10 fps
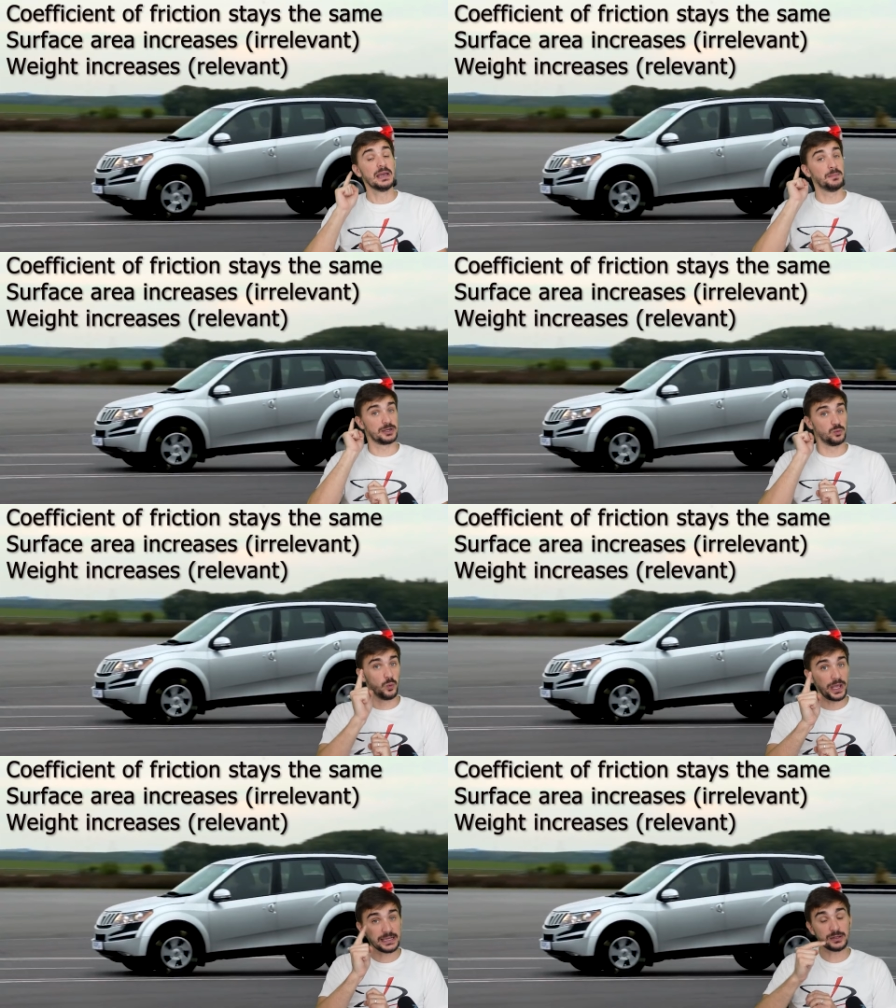but
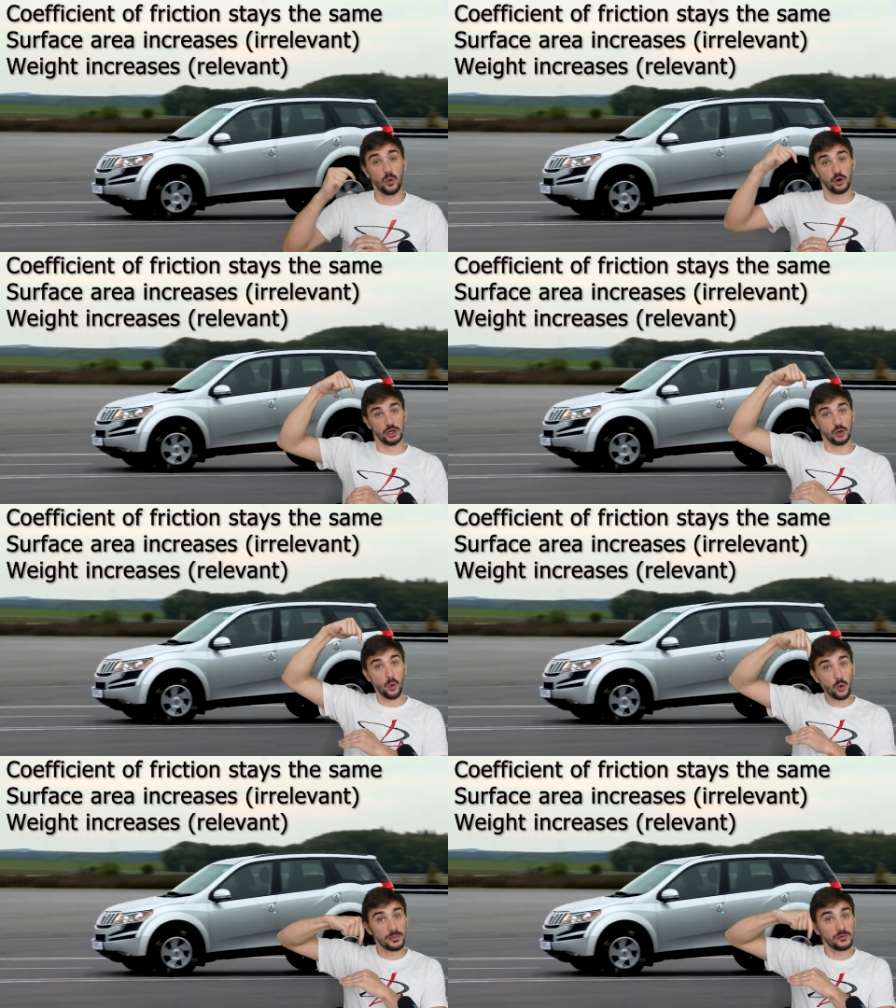weight or
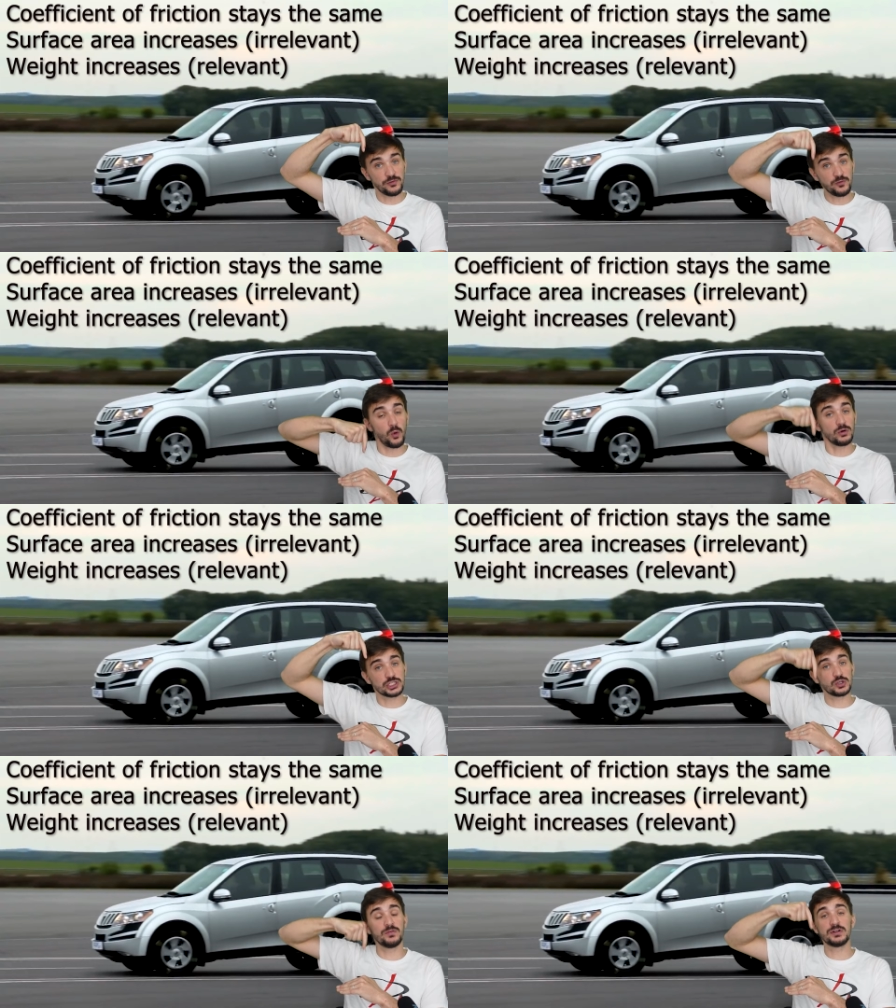normal
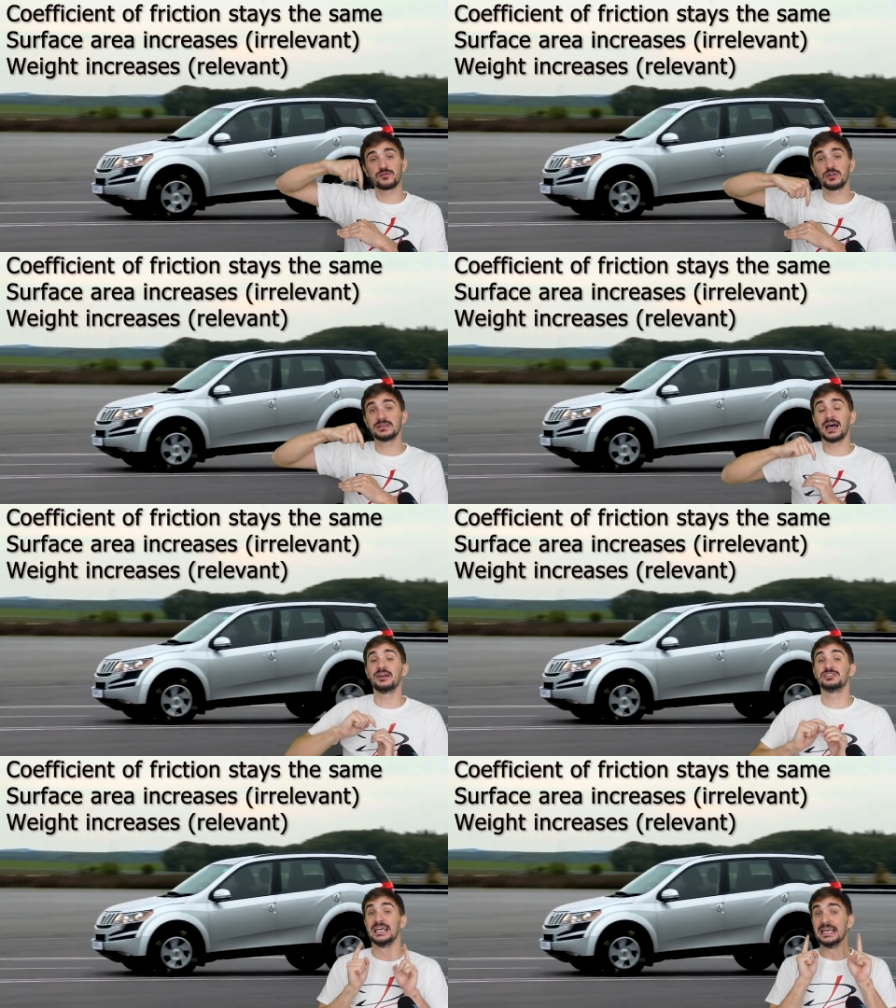force over the front
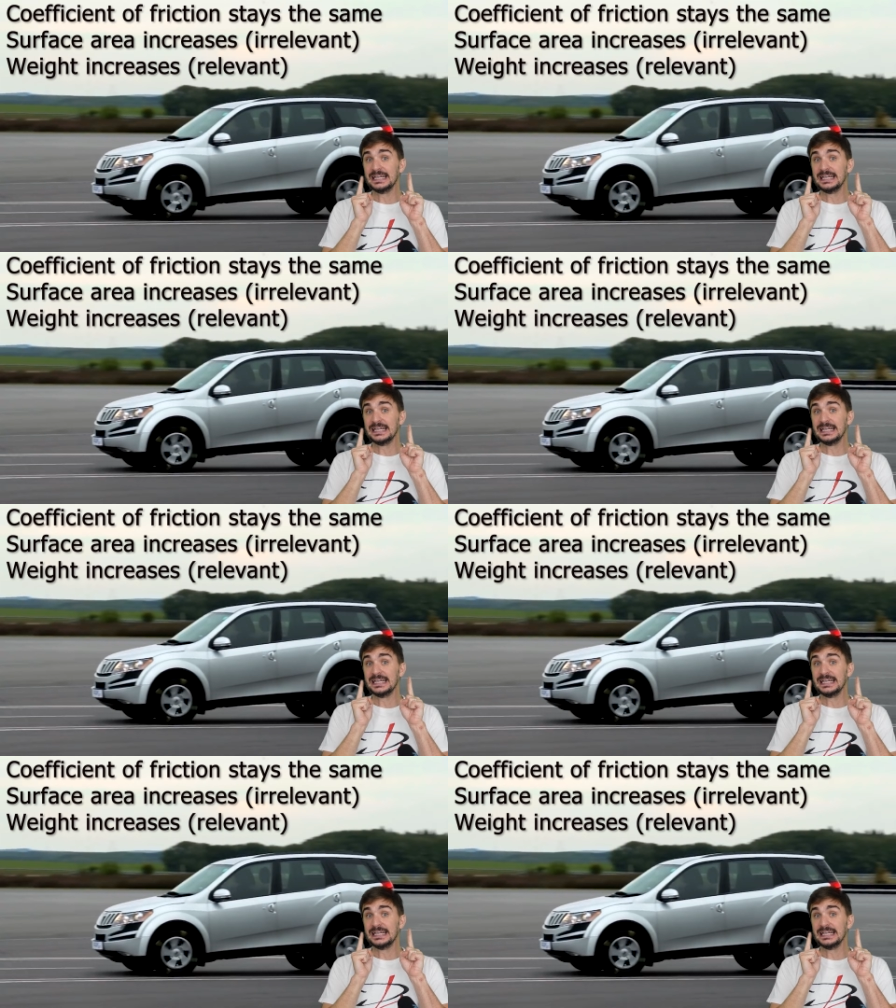tires